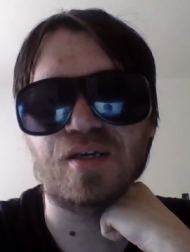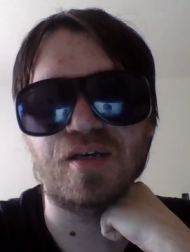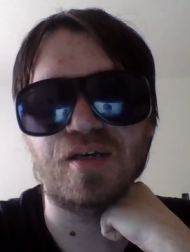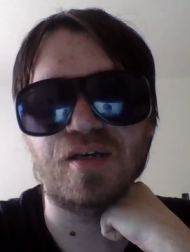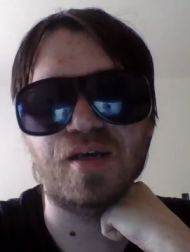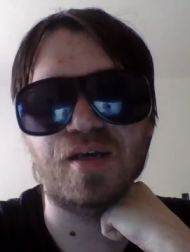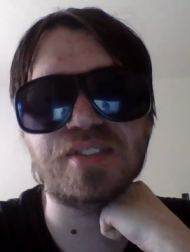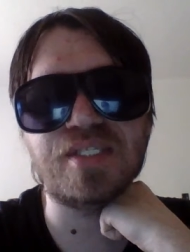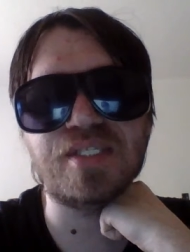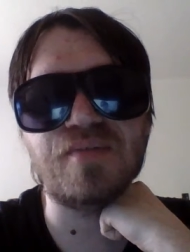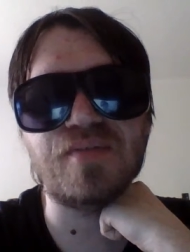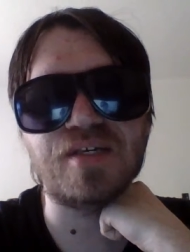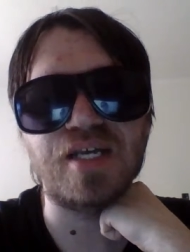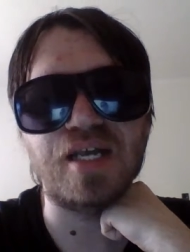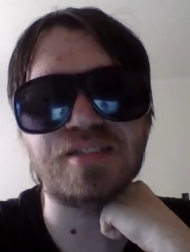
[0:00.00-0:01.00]
Uh,
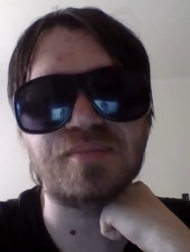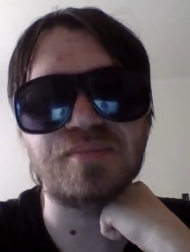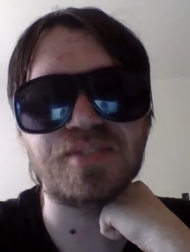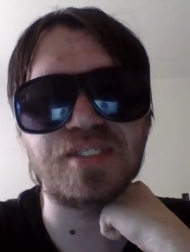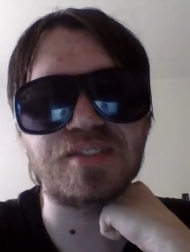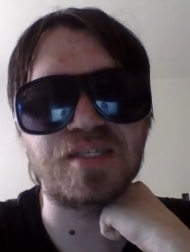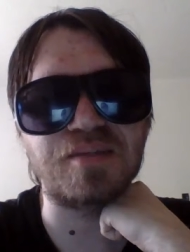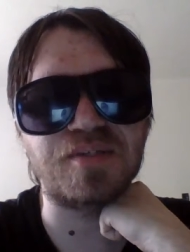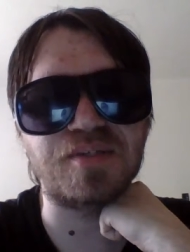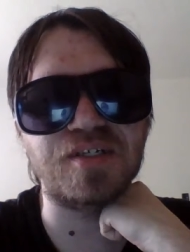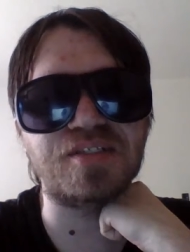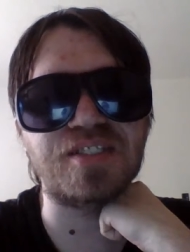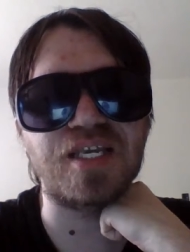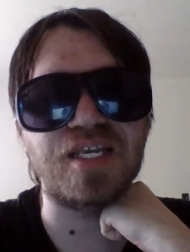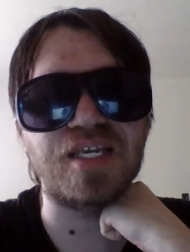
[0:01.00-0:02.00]
whatsaver has some sense of
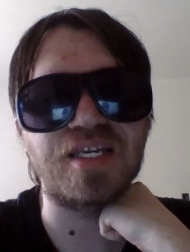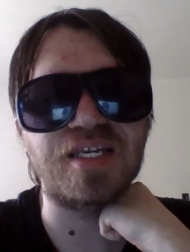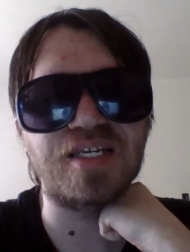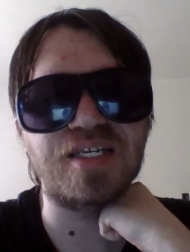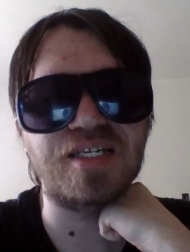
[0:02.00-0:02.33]
good say.